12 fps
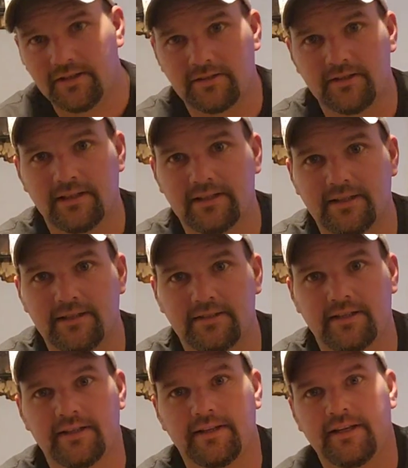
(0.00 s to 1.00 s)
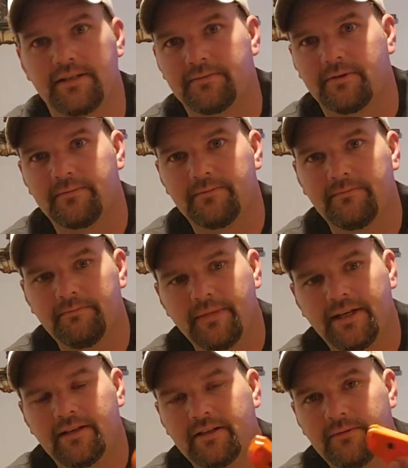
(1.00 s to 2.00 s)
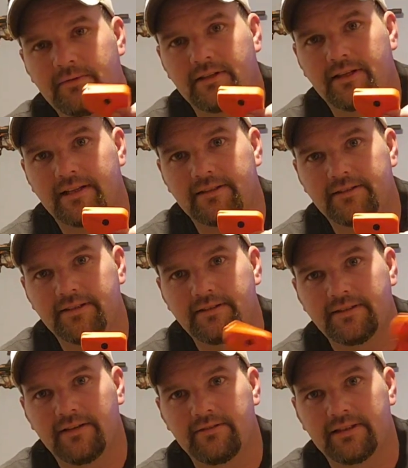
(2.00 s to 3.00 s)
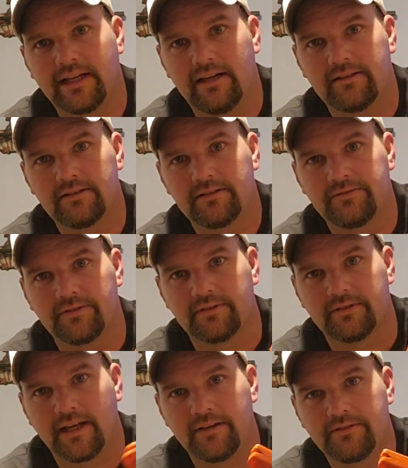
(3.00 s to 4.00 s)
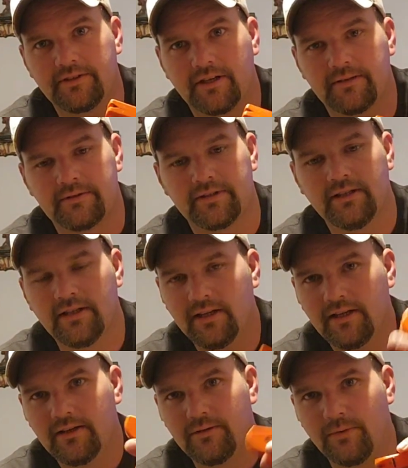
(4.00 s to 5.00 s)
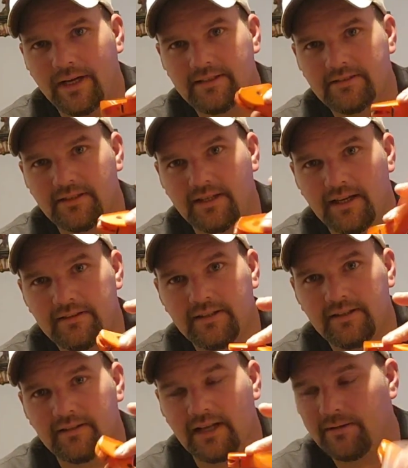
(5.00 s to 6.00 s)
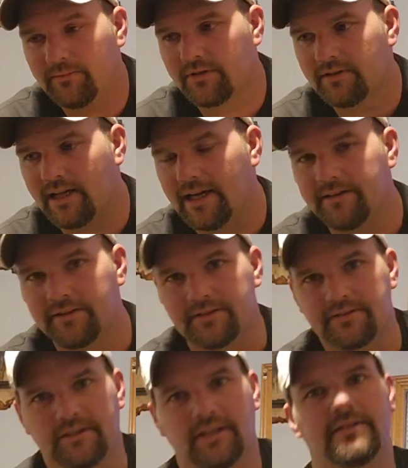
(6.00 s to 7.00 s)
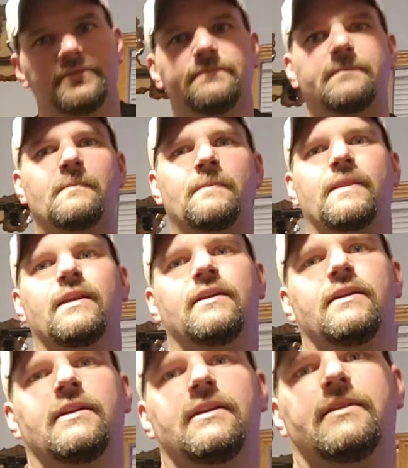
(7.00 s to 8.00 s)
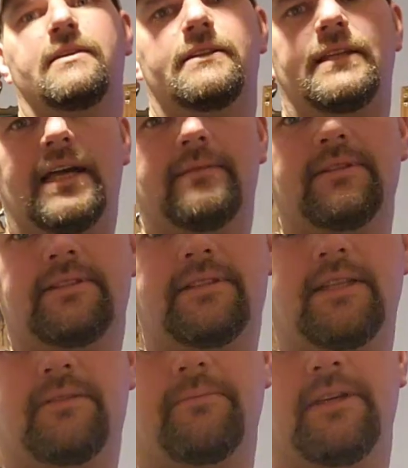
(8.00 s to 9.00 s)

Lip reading: longer, I think, to get an edge, but man, come on, like $6, $7 for a knife sharpener. Weighs nothing, a lot more lighter than a stone. A diamond stick,